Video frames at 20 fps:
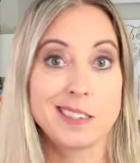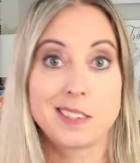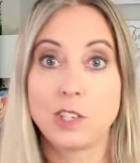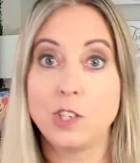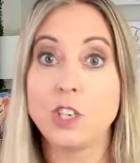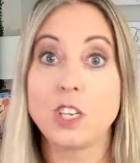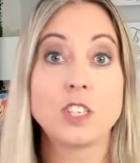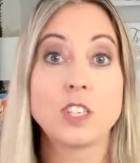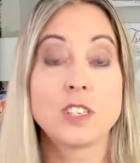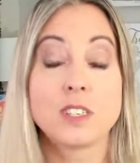
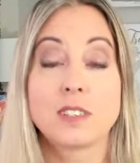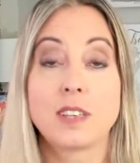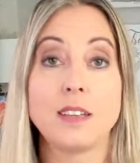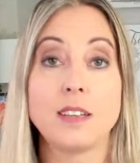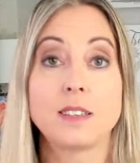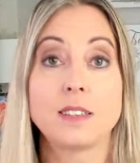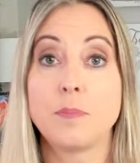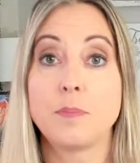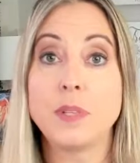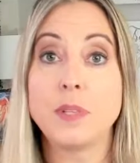So you could just
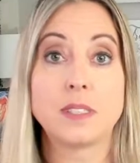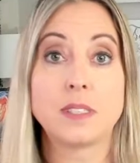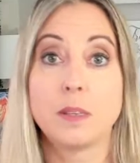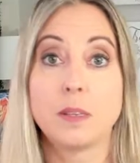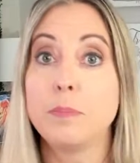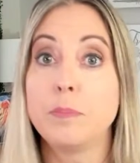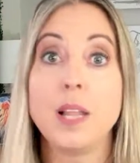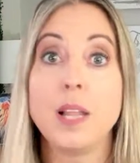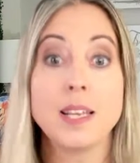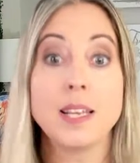send something
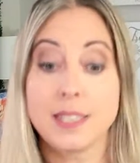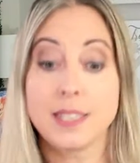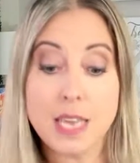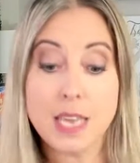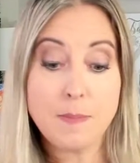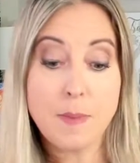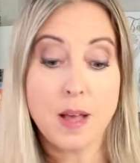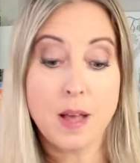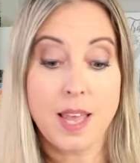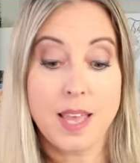simple as an
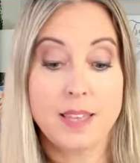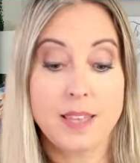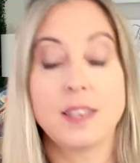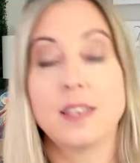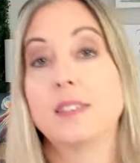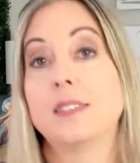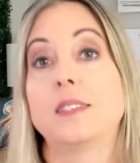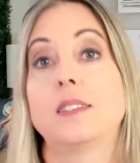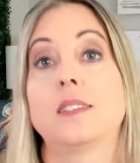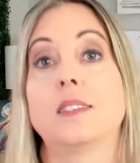email like
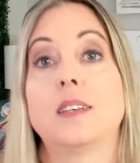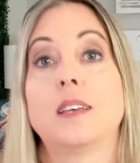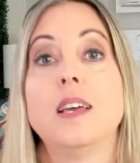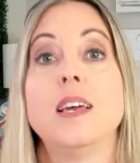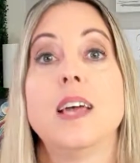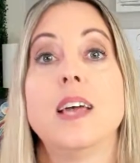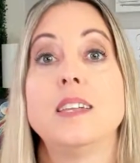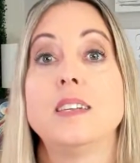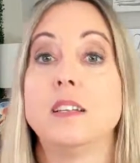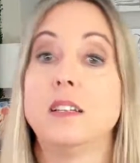this
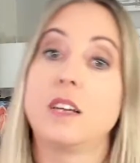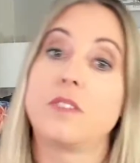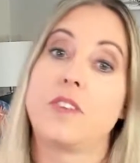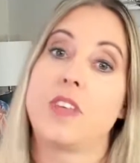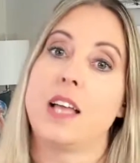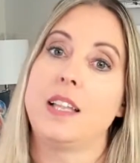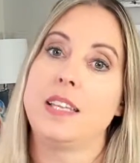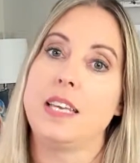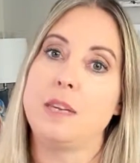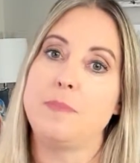and
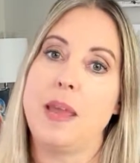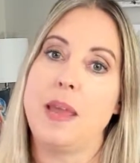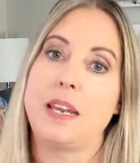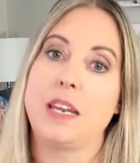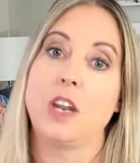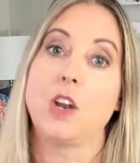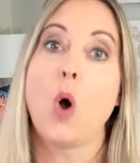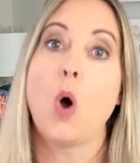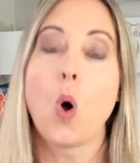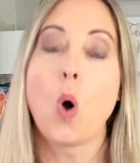deliver that lead magnet.